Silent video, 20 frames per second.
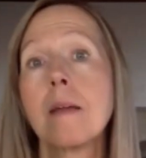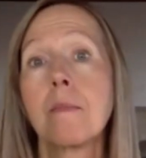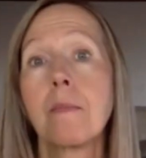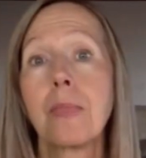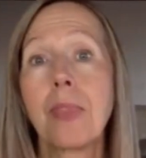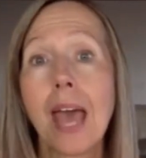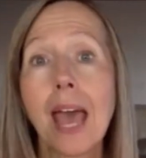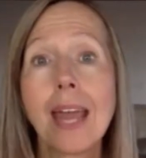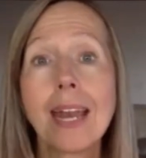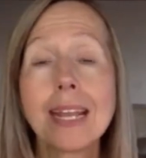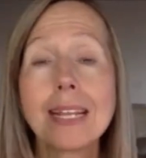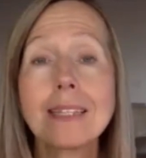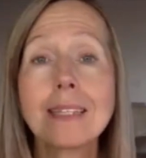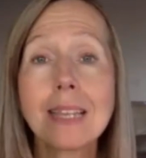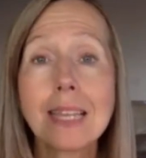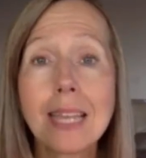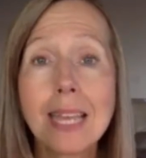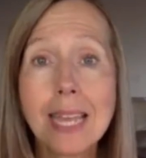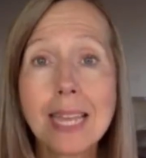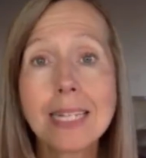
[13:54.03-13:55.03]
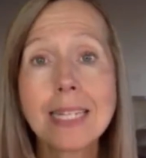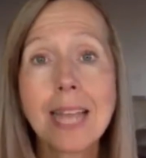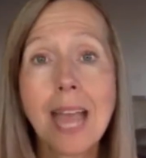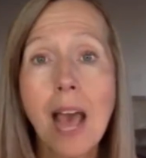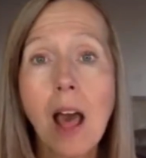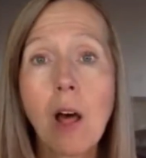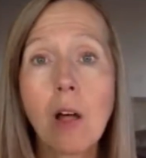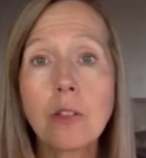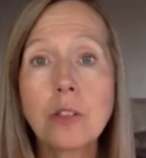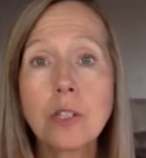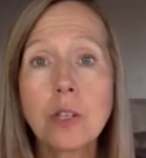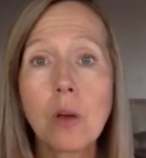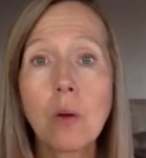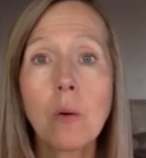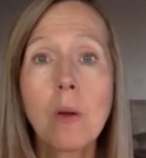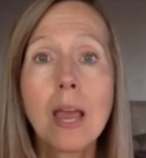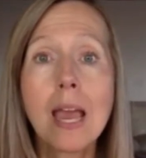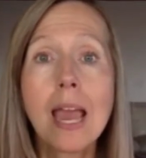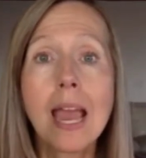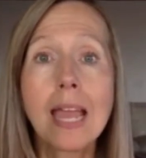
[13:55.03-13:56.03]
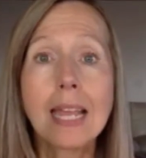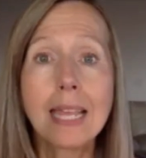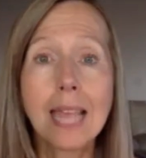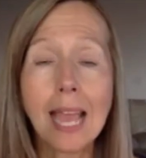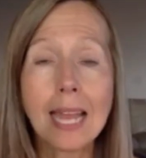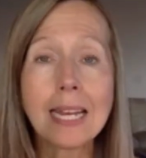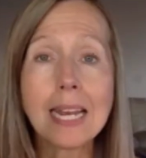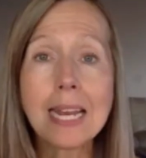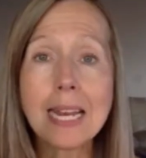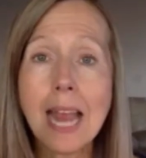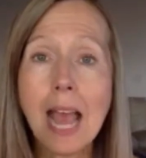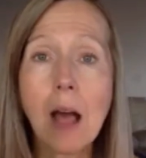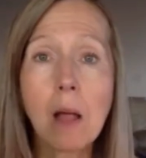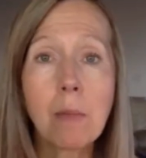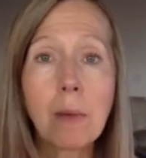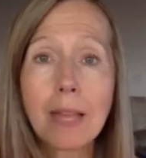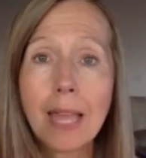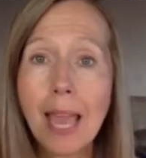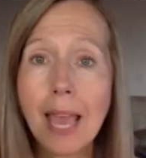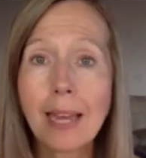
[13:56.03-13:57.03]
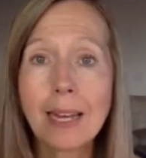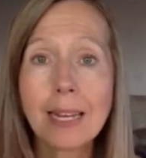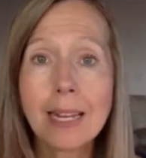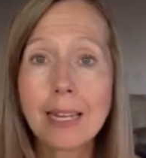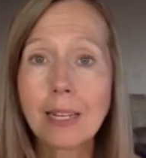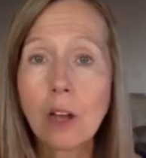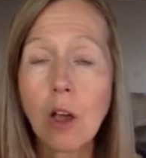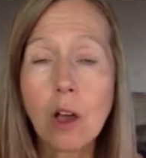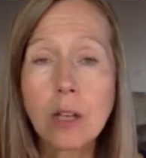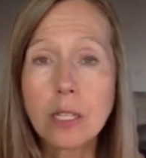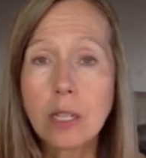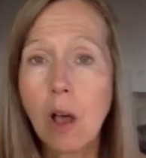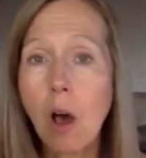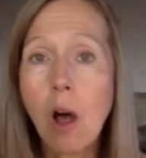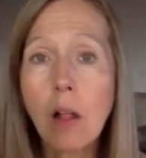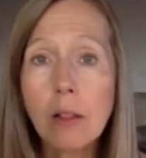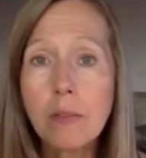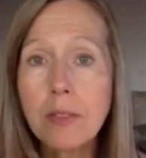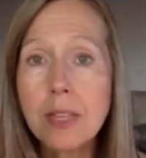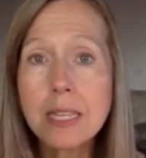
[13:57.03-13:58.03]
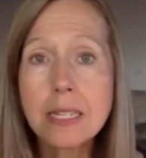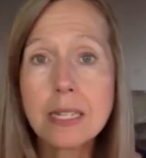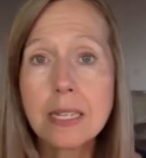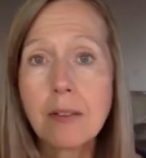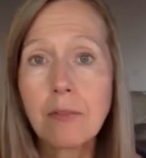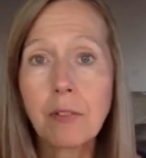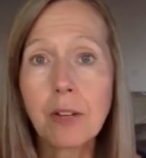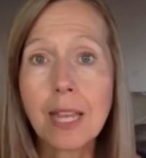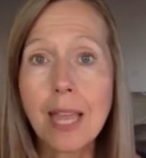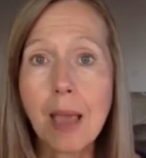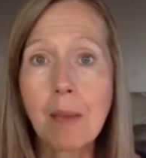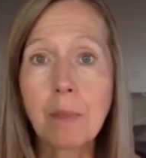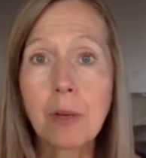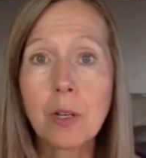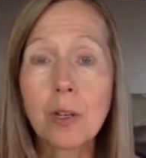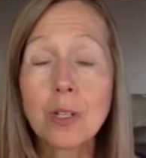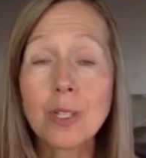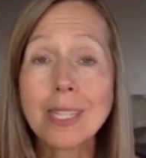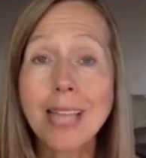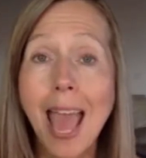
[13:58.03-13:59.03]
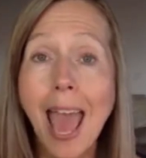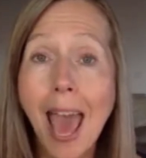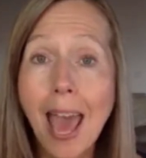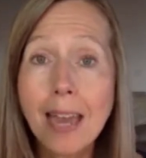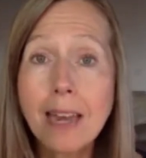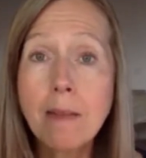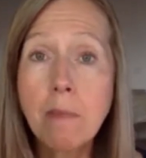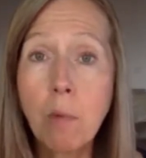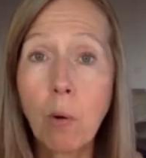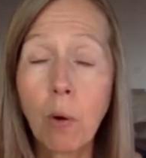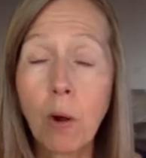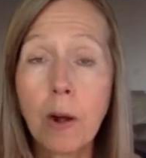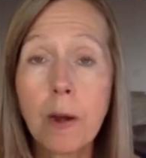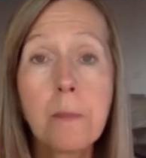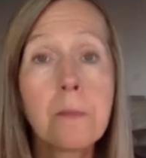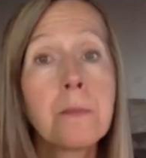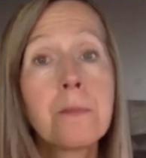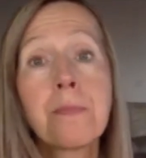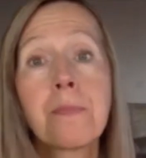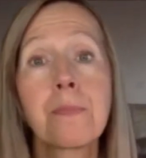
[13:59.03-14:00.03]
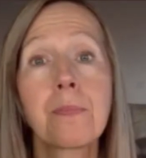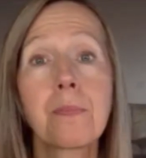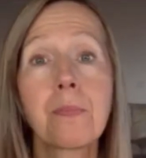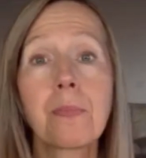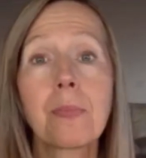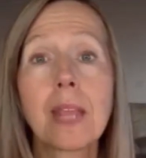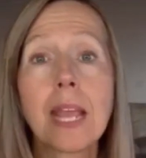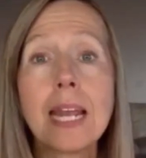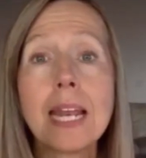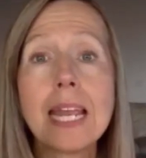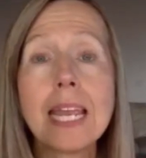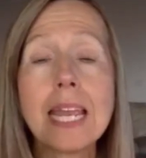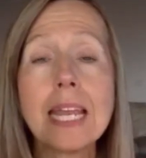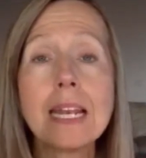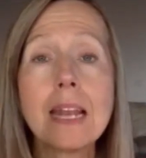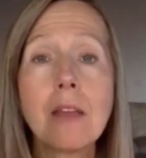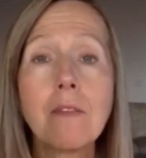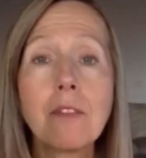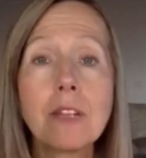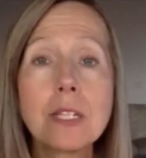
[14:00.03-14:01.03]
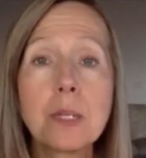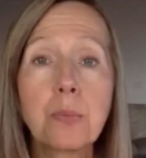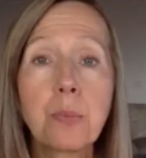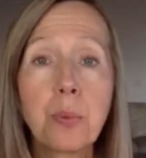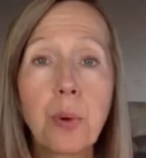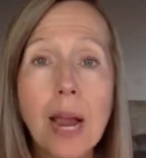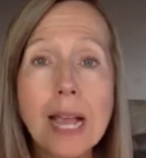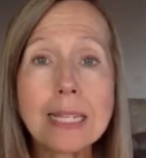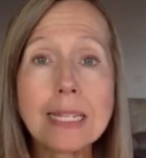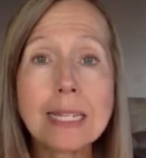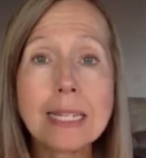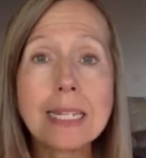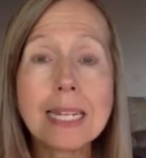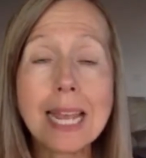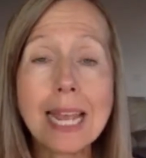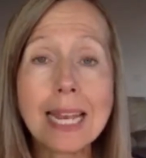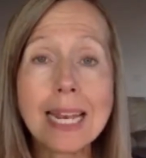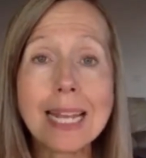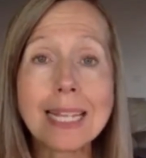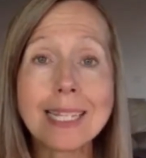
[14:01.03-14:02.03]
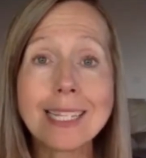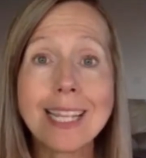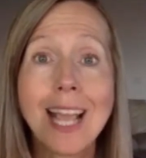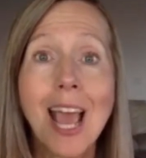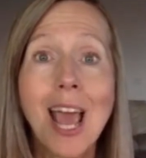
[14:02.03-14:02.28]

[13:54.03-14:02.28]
That is the key to health. So Candida albicans can cause all of these different chemicals and more. And again, if it's present in its